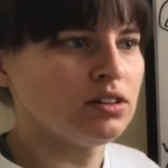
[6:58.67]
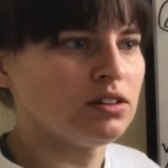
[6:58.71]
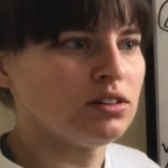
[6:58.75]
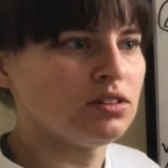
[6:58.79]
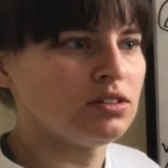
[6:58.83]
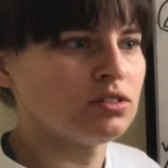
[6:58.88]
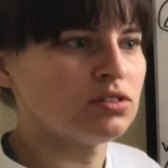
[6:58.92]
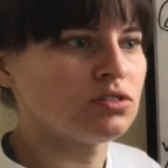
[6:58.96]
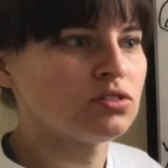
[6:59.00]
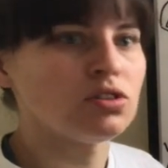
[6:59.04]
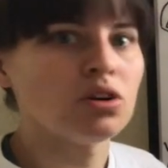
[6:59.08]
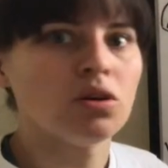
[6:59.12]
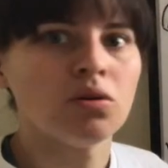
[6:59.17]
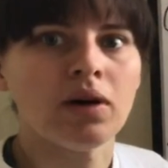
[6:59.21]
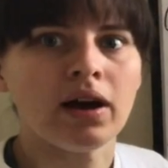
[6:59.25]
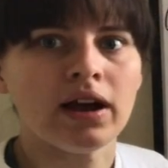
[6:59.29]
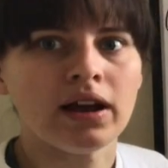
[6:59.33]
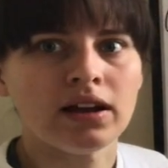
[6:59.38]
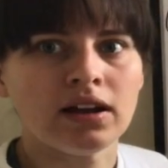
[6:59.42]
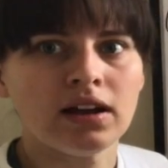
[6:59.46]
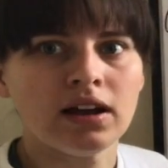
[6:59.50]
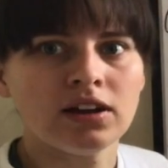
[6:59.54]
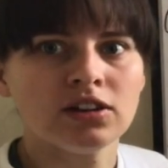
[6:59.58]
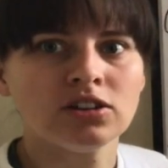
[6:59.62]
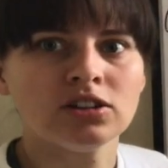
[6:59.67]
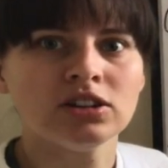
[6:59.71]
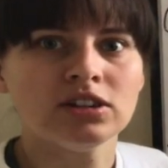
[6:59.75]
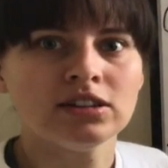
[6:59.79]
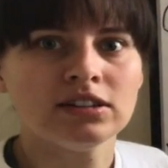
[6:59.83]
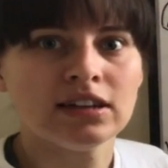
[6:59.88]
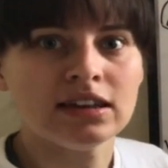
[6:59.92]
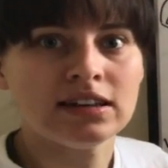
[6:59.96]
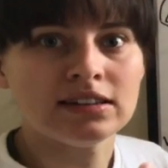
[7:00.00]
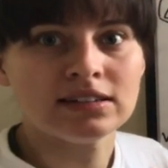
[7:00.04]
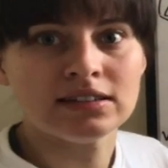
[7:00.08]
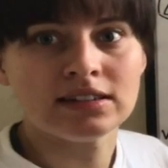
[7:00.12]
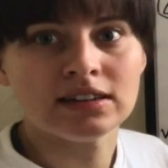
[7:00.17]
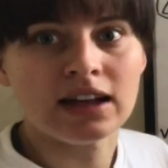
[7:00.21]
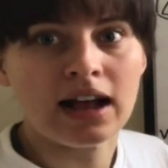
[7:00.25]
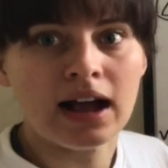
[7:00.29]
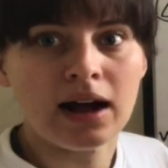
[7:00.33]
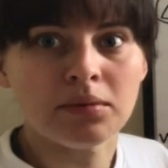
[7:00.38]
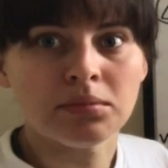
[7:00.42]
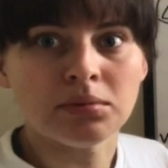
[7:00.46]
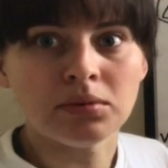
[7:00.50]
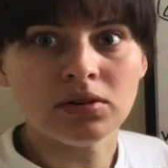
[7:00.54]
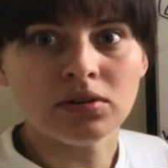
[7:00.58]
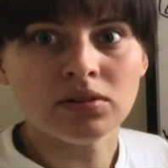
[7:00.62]
Snow White, how she tastes an
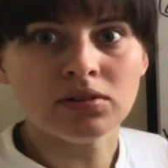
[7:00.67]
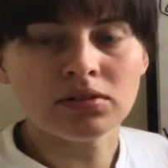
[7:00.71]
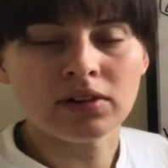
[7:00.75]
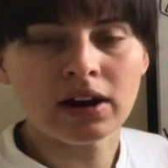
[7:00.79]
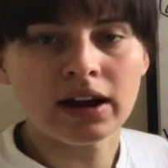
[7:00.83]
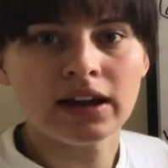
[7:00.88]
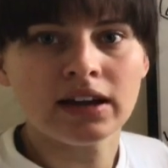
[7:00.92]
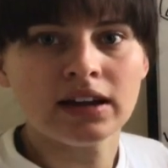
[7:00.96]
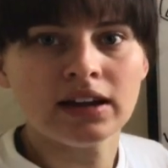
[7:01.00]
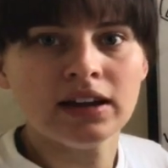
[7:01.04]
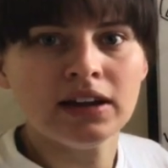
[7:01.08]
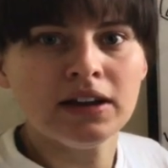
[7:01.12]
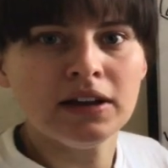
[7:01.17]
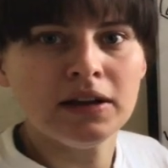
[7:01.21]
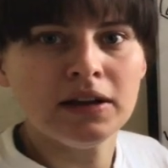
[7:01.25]
apple, right?